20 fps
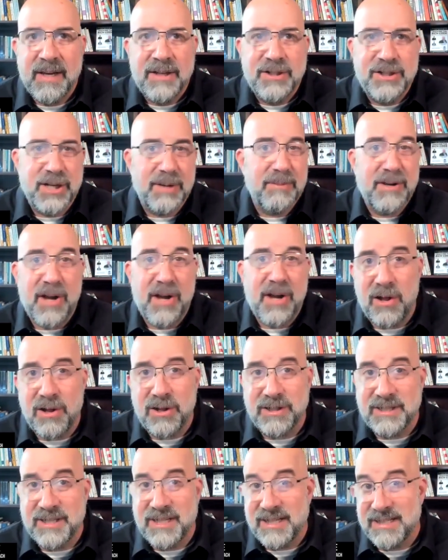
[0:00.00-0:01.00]
Jim
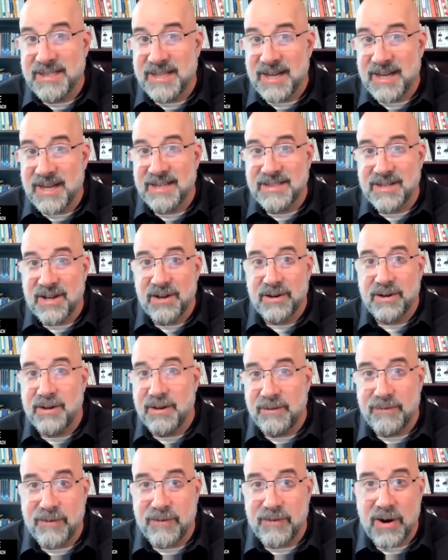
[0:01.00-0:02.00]
Collins' insights on
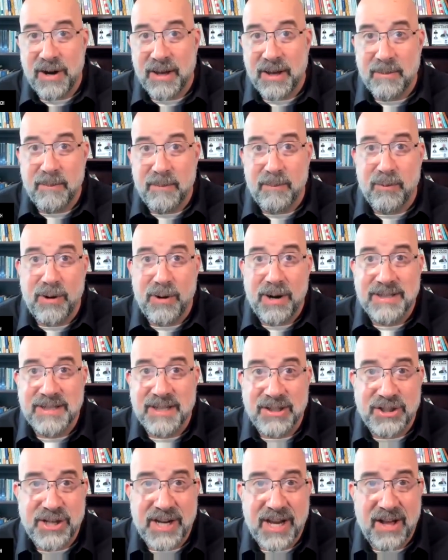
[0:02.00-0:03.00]
confronting
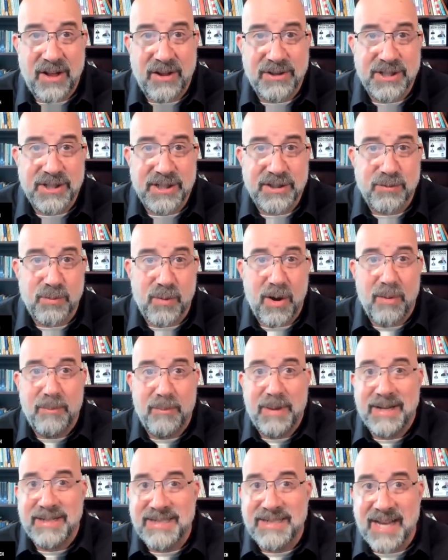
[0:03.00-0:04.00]
present challenges while
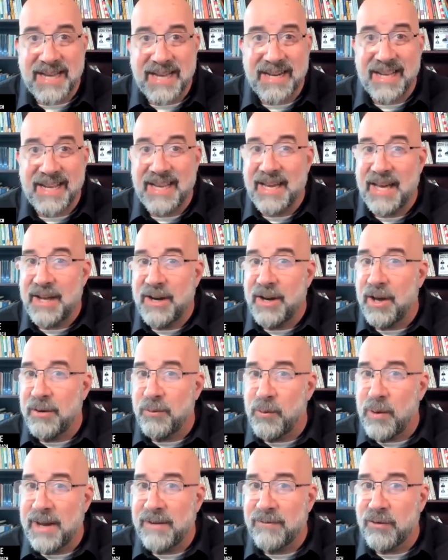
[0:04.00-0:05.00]
maintaining an
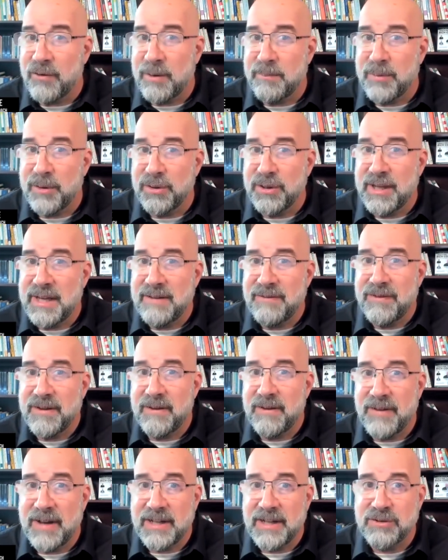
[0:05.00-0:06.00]
unwavering belief in
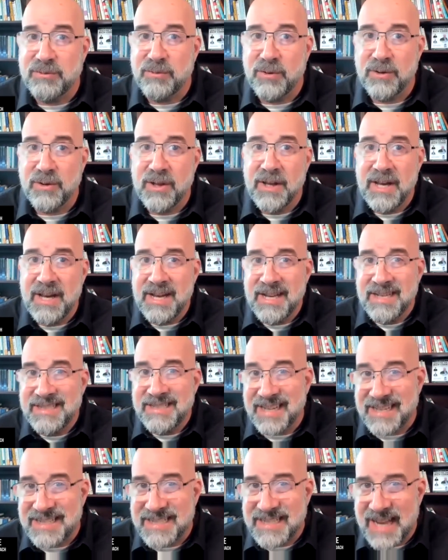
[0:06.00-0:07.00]
eventual
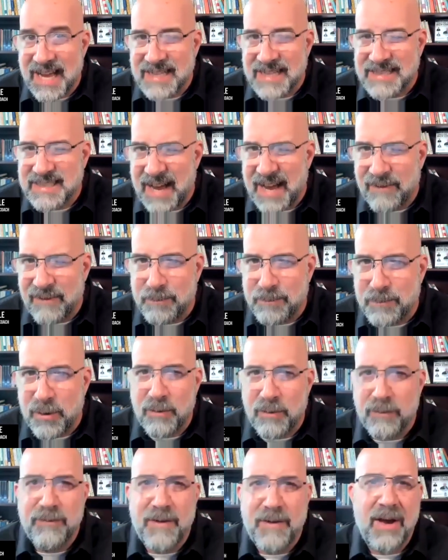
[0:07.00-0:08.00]
success have
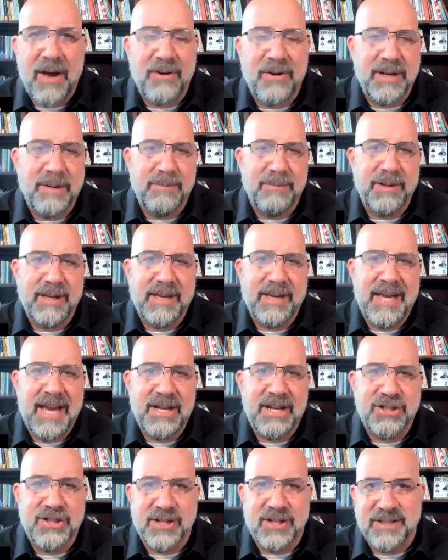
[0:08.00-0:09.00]
profound
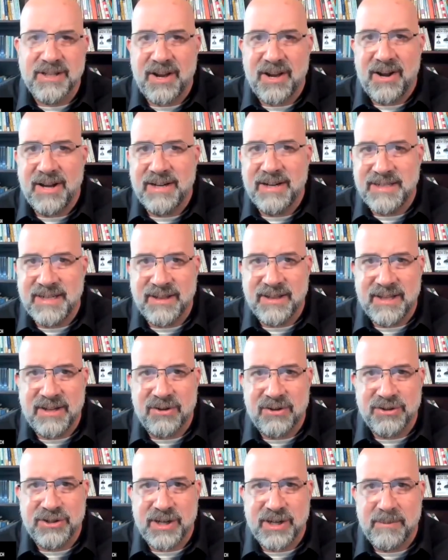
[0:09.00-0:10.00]
implications on IT
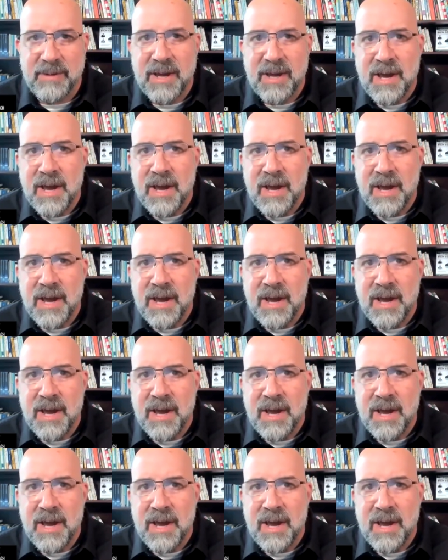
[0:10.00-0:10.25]
leadership.